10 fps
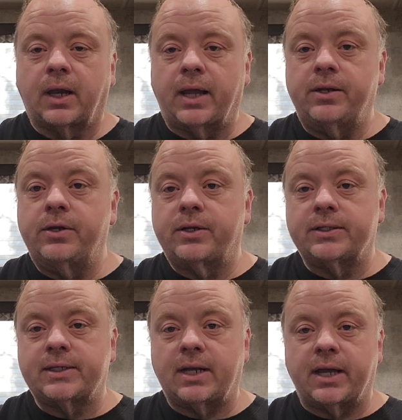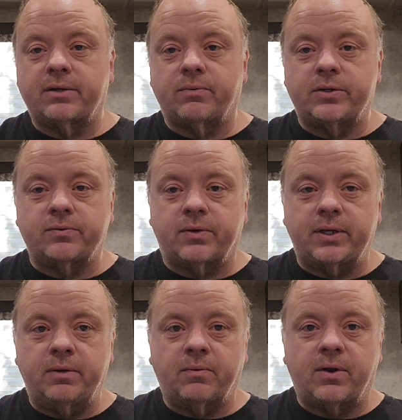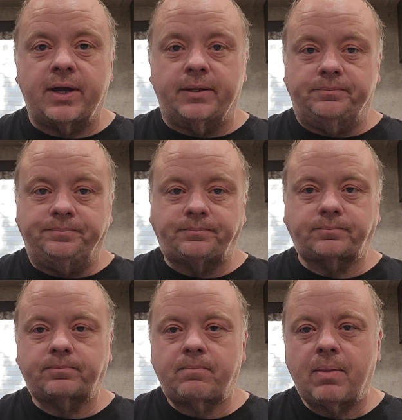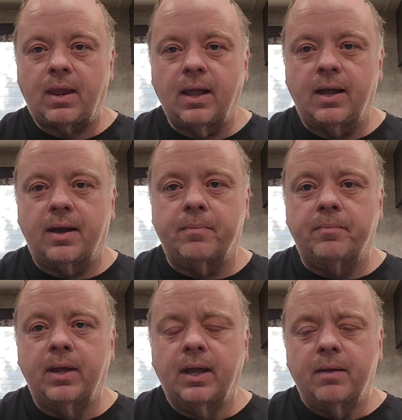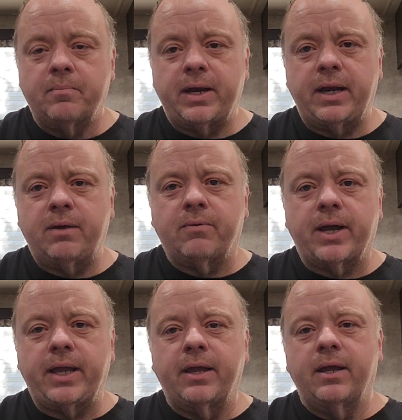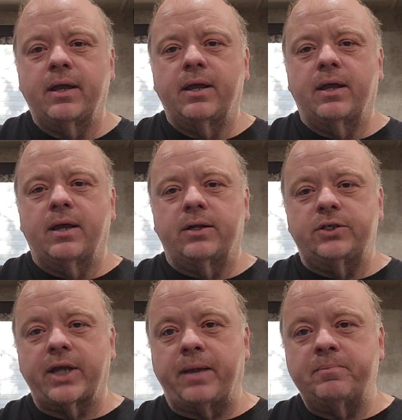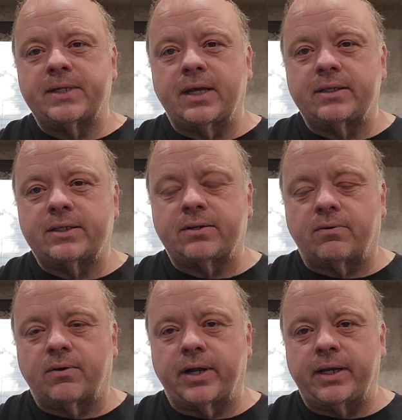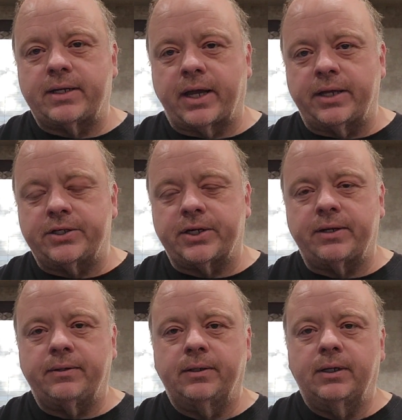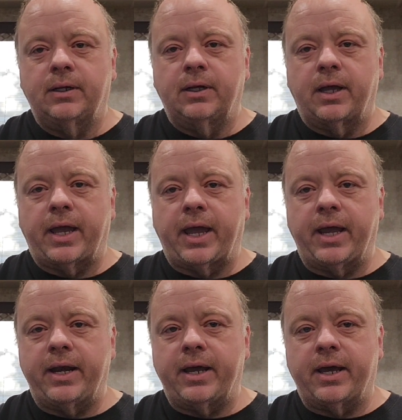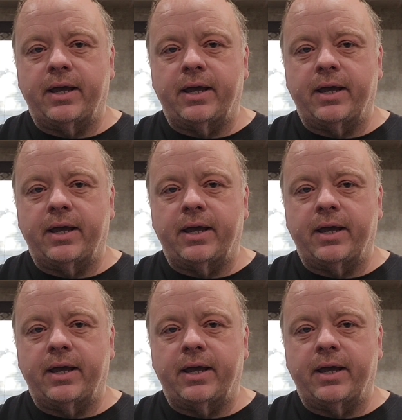and you could select which one you want. But anyway, James gets to orientation, and